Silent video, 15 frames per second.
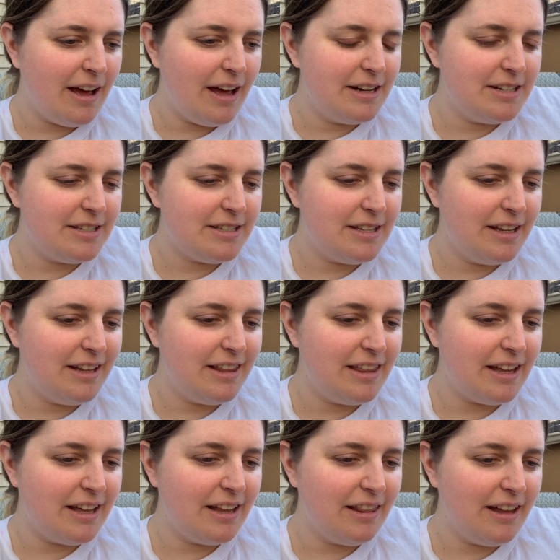just think
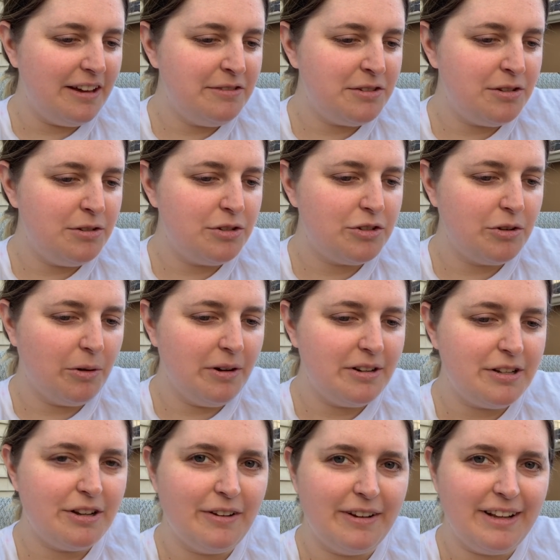that life's too short
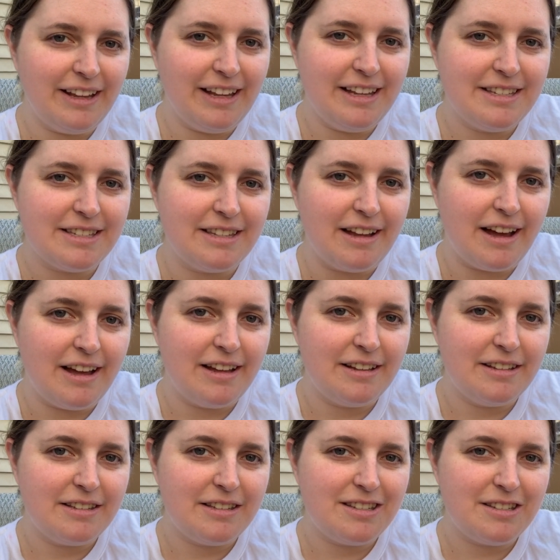to at least not
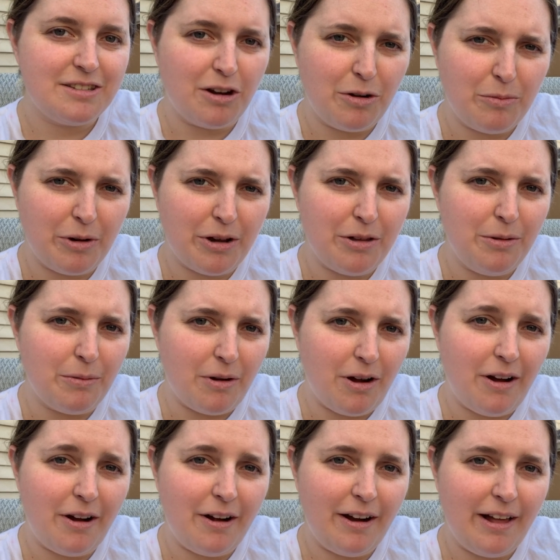start where you
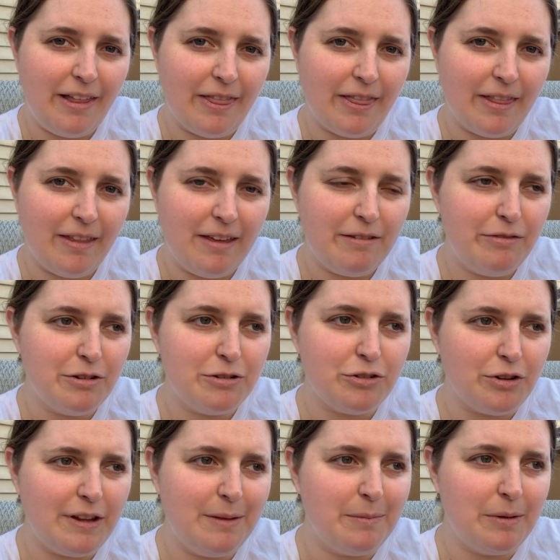are and live your
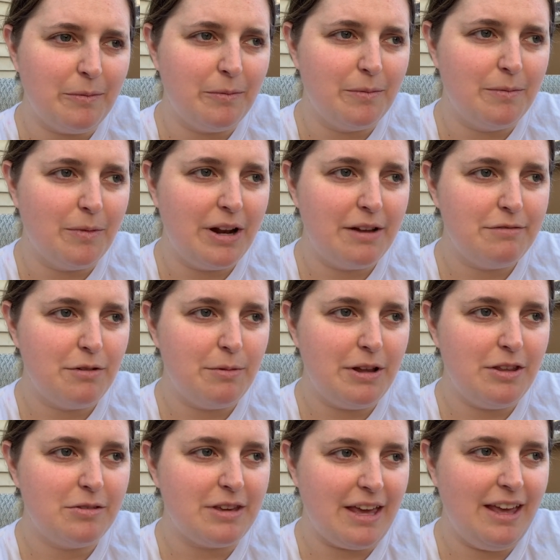dream in whatever way
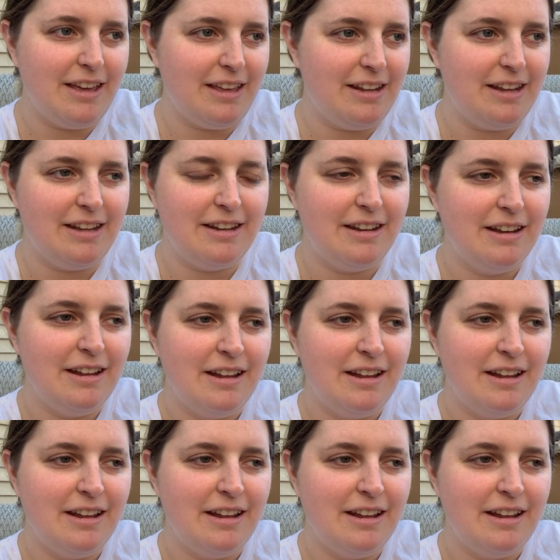you can, and